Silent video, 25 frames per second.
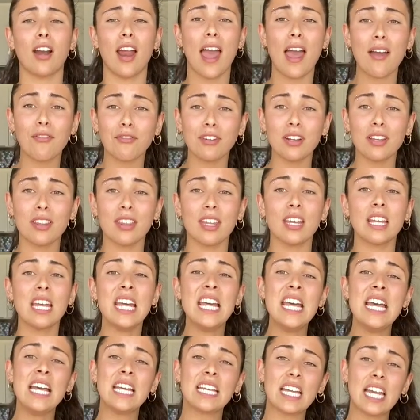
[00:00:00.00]
everything
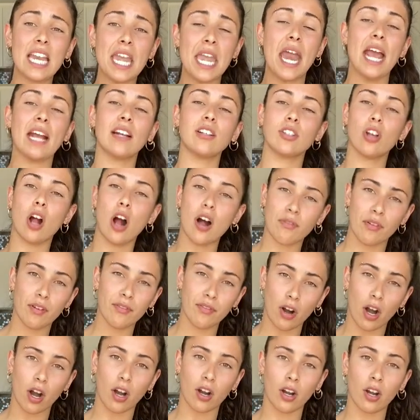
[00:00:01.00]
connects off of
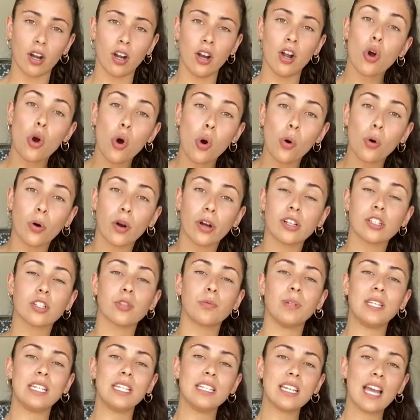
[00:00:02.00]
our core. So
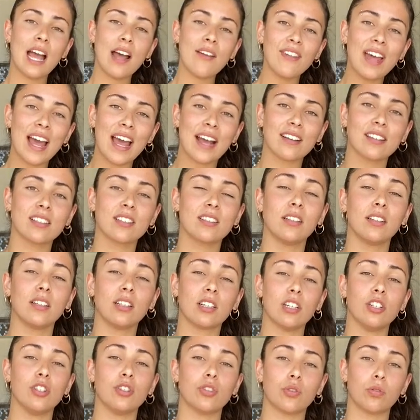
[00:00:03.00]
we need to have excellent
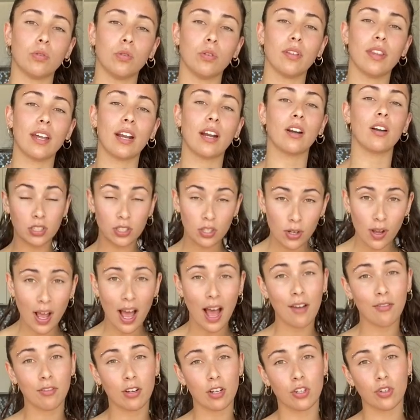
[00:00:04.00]
control there to
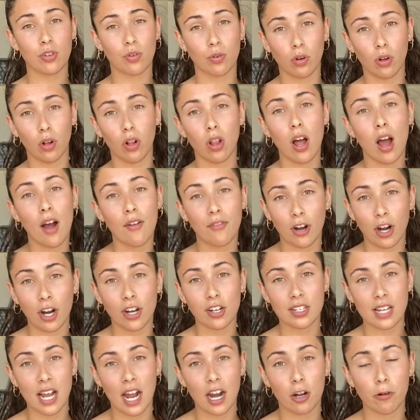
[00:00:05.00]
have control of our
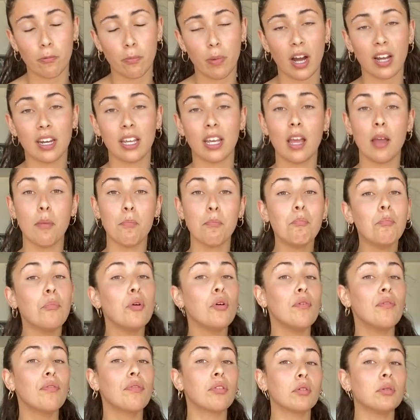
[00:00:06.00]
entire body and
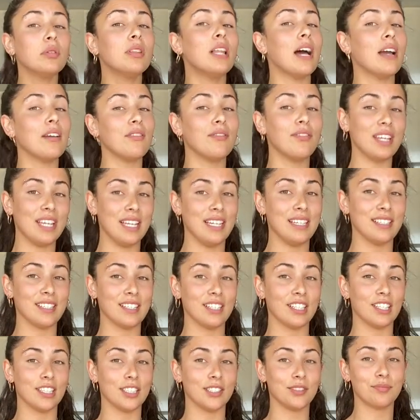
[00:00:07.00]
move through life
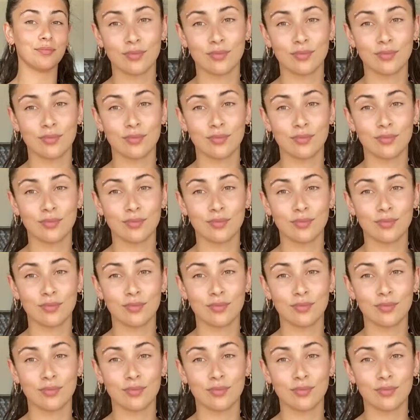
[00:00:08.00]
easier.